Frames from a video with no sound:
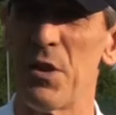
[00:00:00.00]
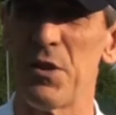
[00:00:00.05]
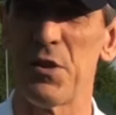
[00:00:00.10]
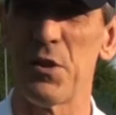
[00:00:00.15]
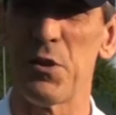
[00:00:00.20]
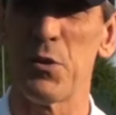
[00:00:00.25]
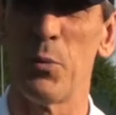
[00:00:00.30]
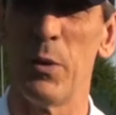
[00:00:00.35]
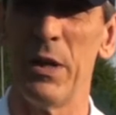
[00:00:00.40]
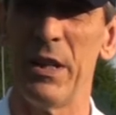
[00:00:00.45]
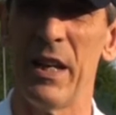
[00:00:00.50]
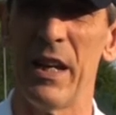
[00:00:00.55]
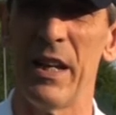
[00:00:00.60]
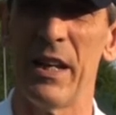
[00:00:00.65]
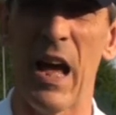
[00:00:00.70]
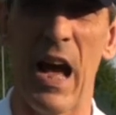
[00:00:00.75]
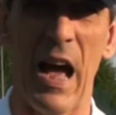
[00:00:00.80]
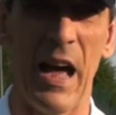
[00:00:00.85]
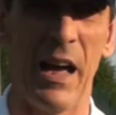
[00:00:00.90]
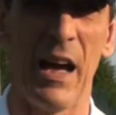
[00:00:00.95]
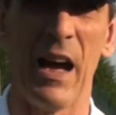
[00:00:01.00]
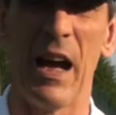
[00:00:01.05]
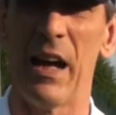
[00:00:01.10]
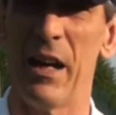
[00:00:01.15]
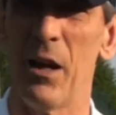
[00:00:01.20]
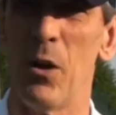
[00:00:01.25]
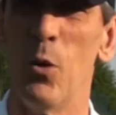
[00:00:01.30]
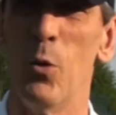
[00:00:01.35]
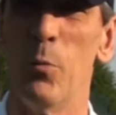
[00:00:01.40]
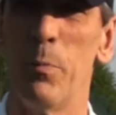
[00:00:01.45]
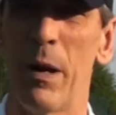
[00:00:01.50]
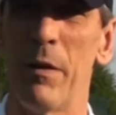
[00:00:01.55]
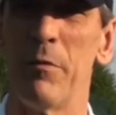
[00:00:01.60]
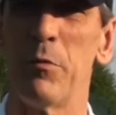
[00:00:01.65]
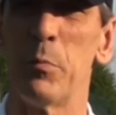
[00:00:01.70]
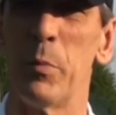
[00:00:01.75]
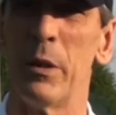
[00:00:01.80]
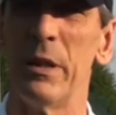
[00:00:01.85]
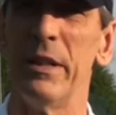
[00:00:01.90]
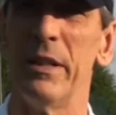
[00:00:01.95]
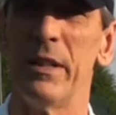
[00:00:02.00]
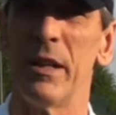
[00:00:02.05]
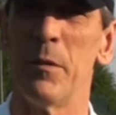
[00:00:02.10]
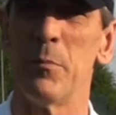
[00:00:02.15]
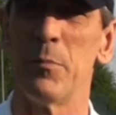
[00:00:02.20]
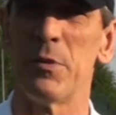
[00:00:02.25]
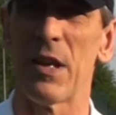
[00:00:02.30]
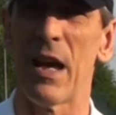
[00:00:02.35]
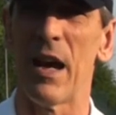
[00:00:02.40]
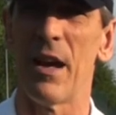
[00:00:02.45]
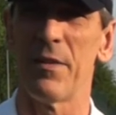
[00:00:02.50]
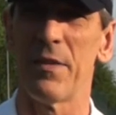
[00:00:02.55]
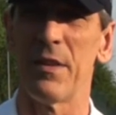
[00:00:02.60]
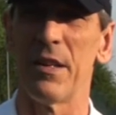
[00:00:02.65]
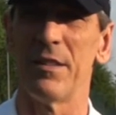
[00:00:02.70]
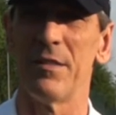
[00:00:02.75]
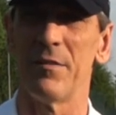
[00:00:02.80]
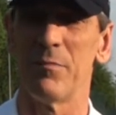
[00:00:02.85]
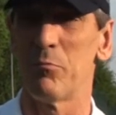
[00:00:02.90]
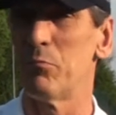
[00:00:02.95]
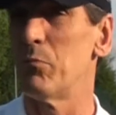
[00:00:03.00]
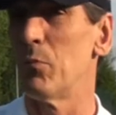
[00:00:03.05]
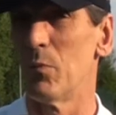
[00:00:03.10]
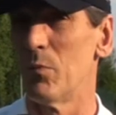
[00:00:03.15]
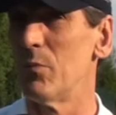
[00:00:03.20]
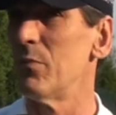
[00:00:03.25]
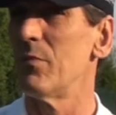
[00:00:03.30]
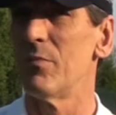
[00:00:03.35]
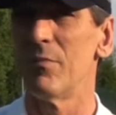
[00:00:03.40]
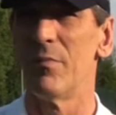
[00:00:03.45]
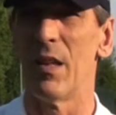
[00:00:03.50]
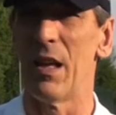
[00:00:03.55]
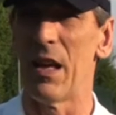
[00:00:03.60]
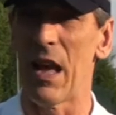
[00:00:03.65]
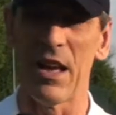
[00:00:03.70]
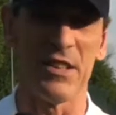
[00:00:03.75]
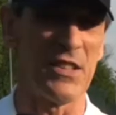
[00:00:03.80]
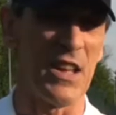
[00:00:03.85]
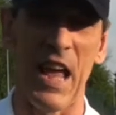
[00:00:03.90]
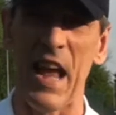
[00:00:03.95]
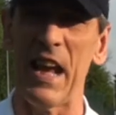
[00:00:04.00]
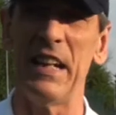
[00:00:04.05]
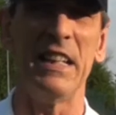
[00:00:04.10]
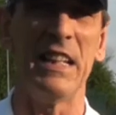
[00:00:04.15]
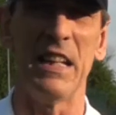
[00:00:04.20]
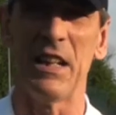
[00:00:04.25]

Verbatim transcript: as this weekend, I, I hope everybody comes out that has any